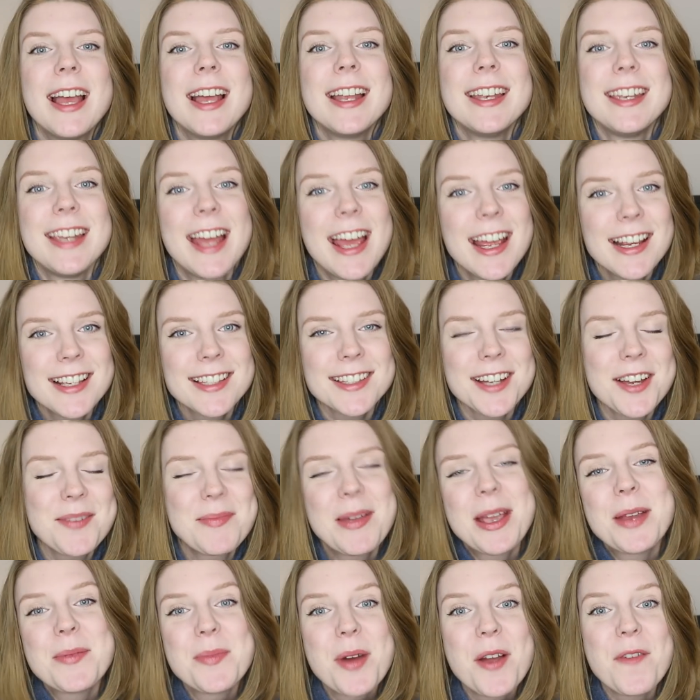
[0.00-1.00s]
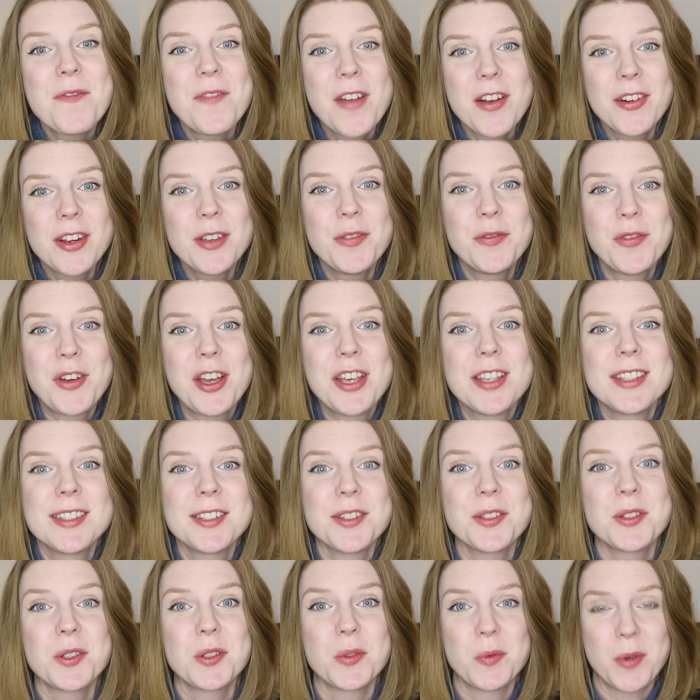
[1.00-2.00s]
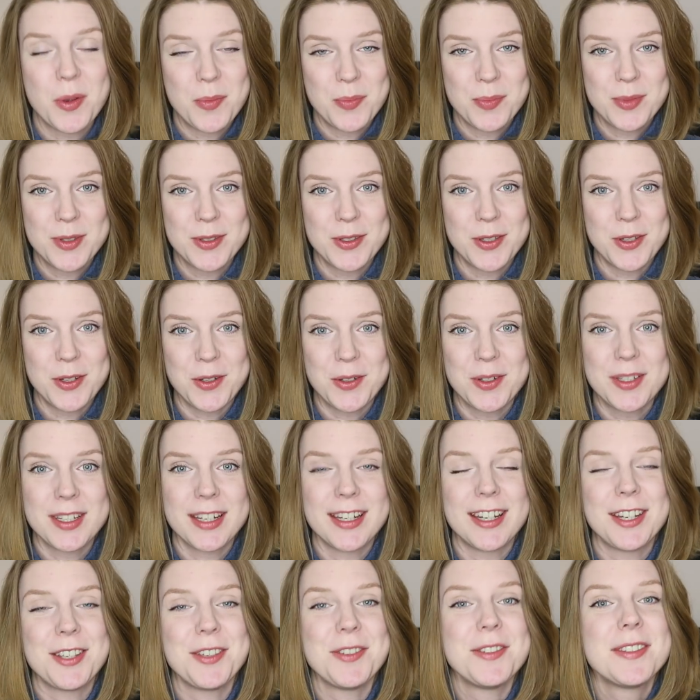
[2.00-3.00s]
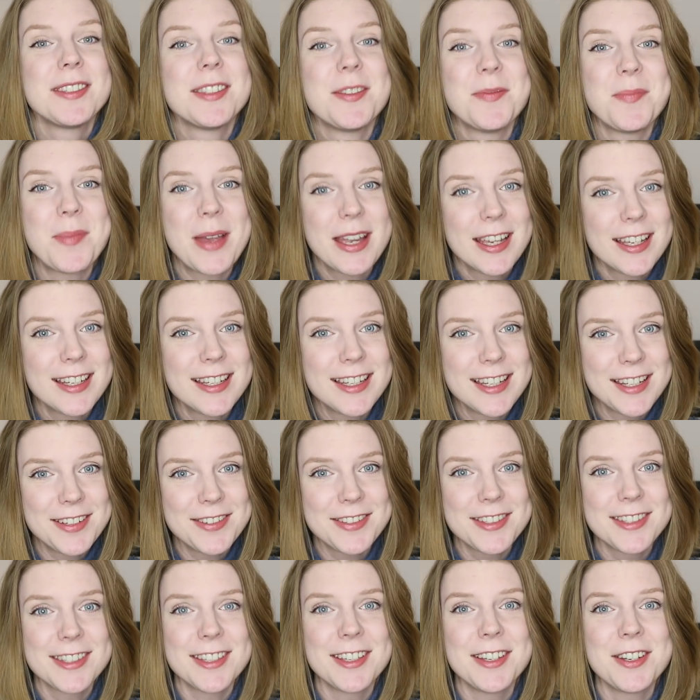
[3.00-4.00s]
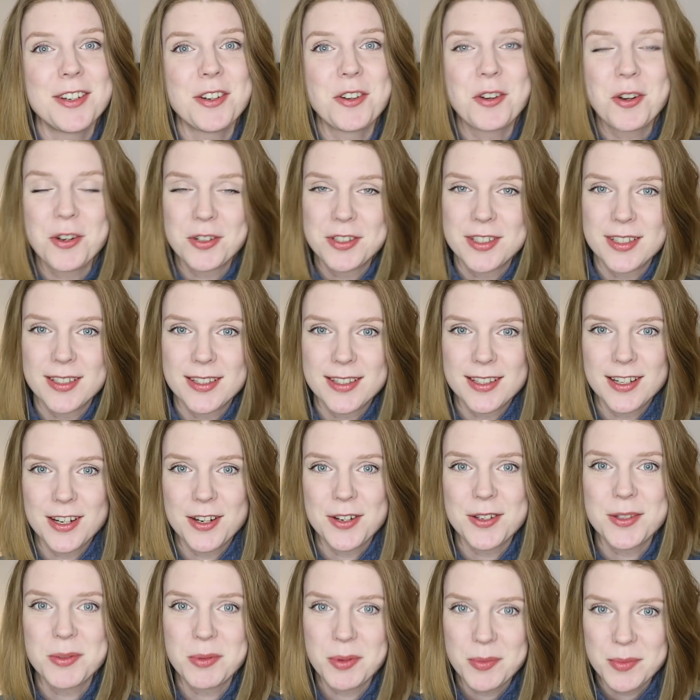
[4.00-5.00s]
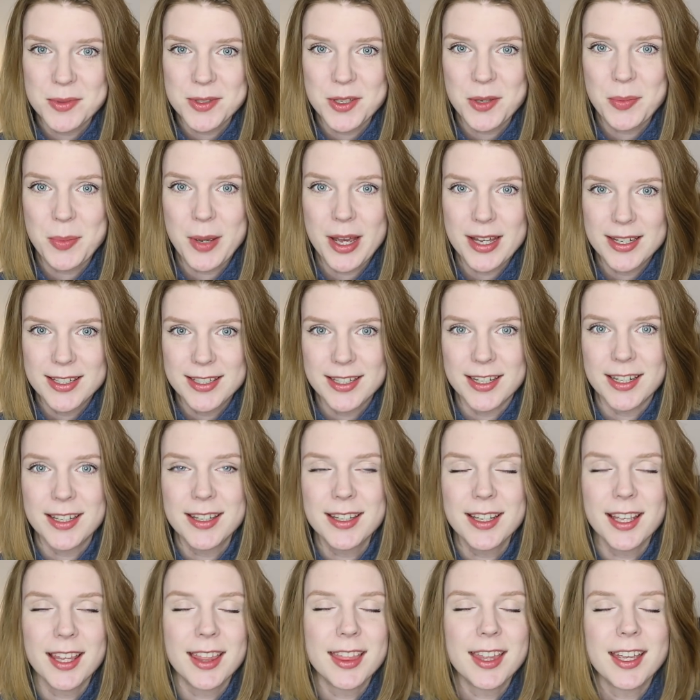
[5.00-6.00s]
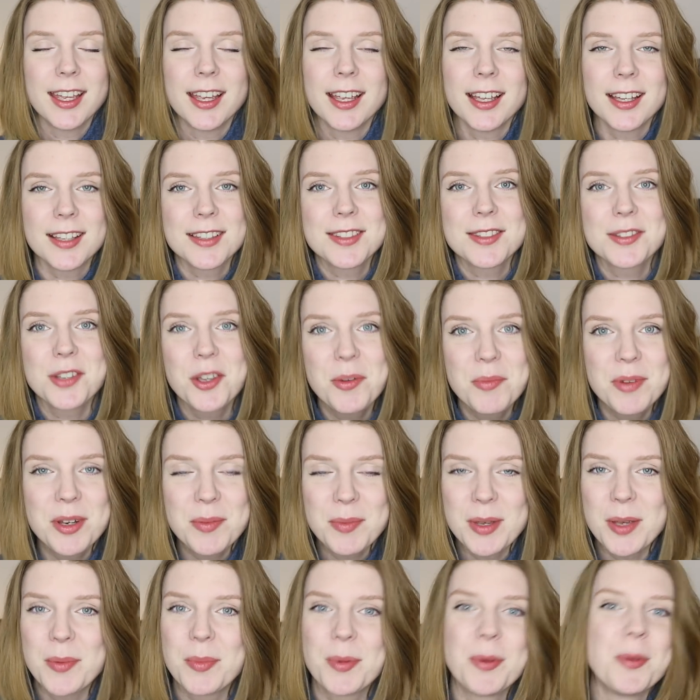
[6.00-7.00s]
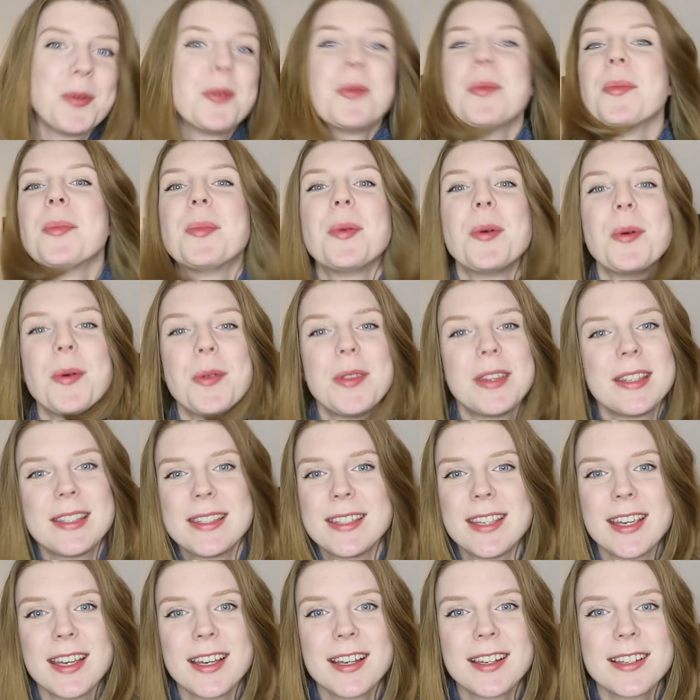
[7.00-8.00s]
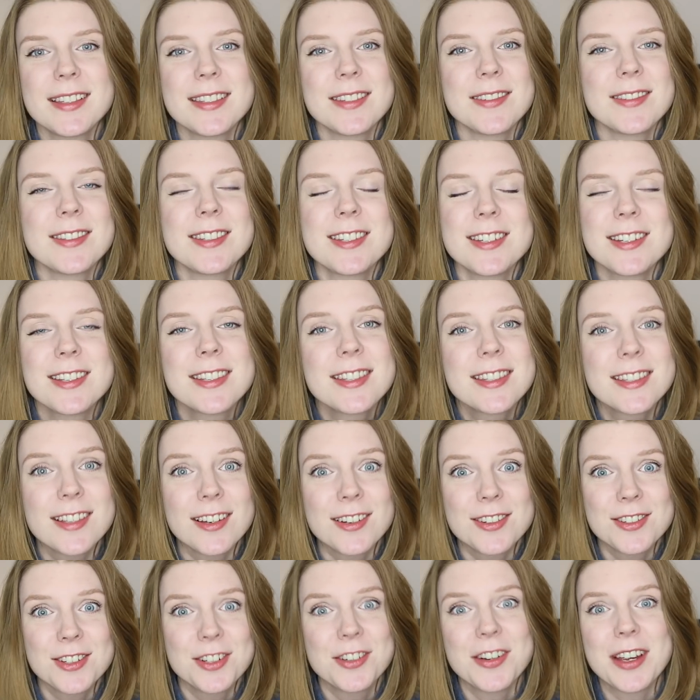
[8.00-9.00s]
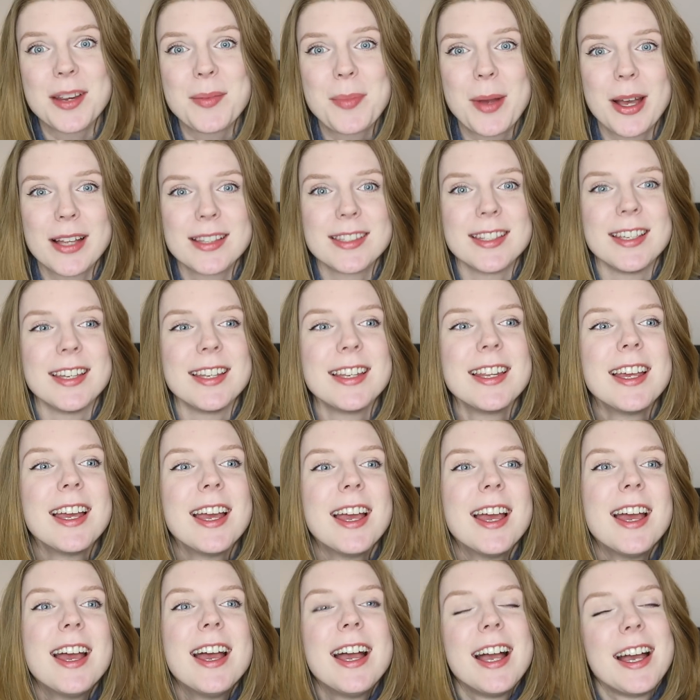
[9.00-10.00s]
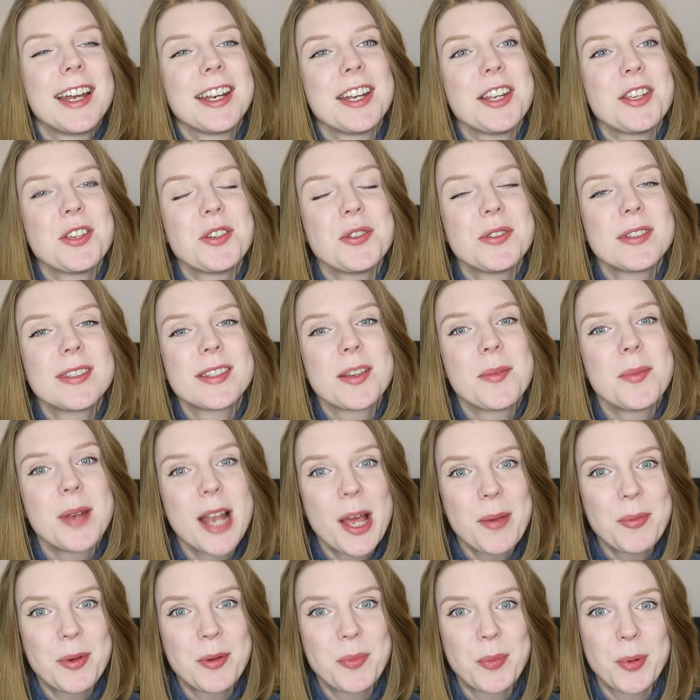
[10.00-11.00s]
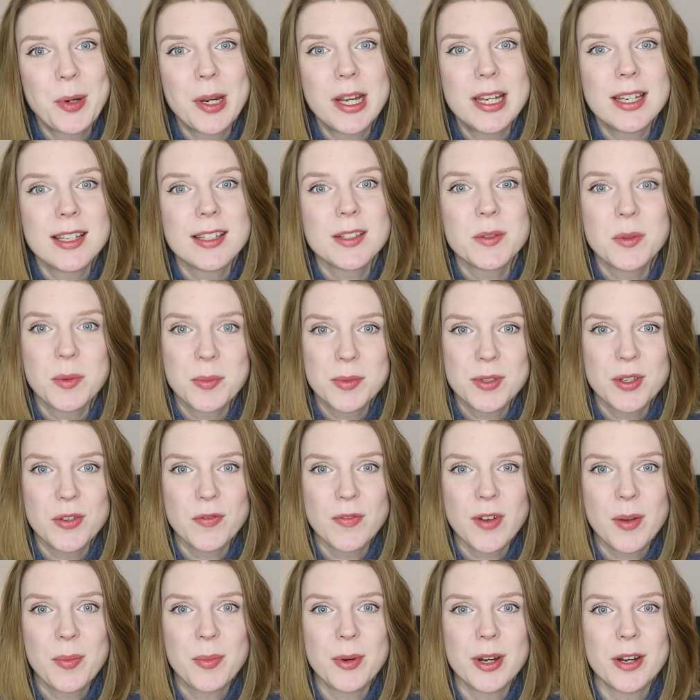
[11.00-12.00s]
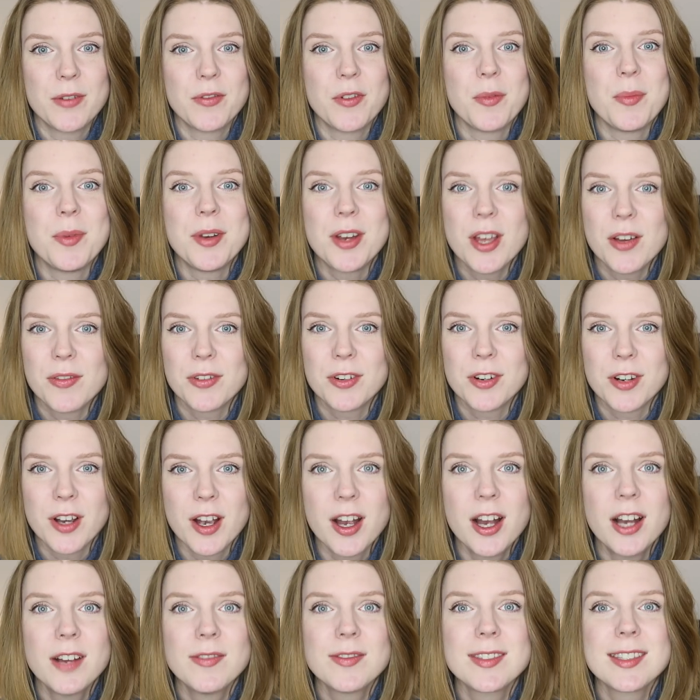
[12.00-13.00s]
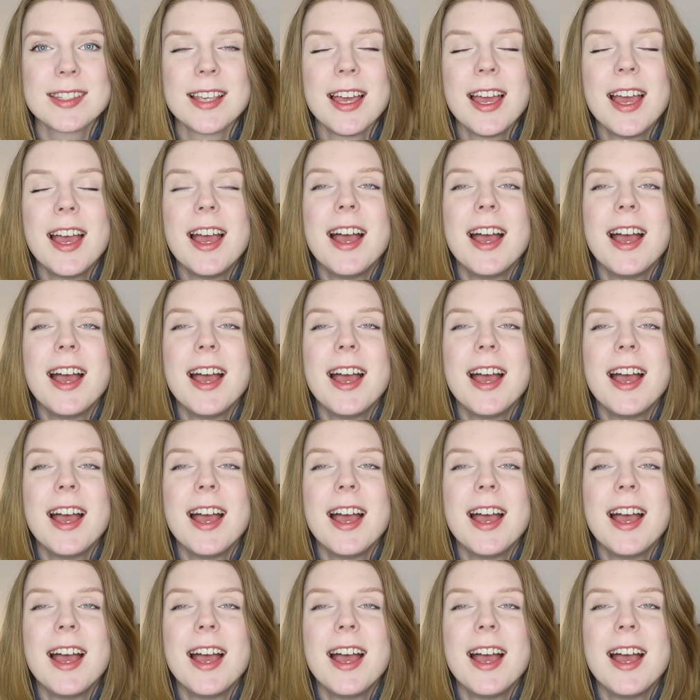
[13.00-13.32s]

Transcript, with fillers: Next I made my very first swimsuit and I used the Megan Nielsen Cottesloe swimsuit pattern. I think so many people bought this year because it was just such a great pattern. And I used some leopard print swimsuit fabric from Minerva Crafts.